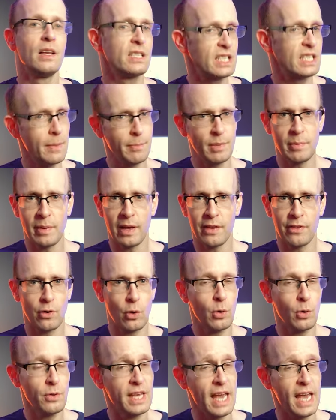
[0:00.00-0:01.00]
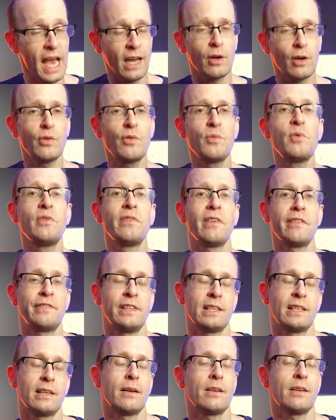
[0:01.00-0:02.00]
simply by throwing the echo remover
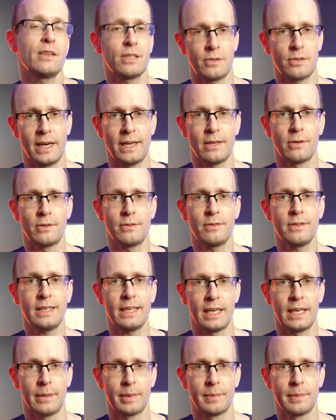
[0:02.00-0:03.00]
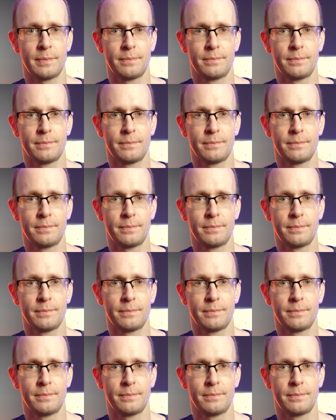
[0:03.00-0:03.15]
filter straight onto the clip.